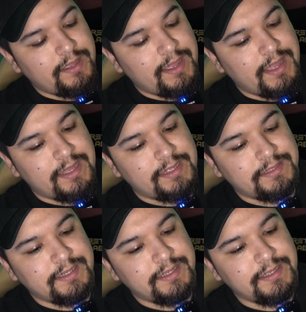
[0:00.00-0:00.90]

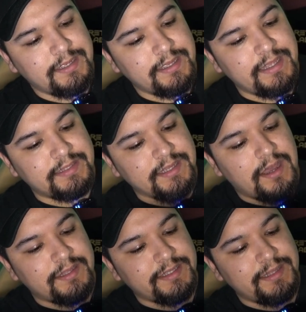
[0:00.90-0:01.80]
And it's
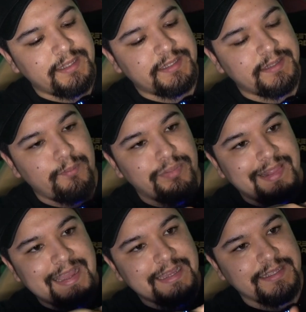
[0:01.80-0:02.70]
got this black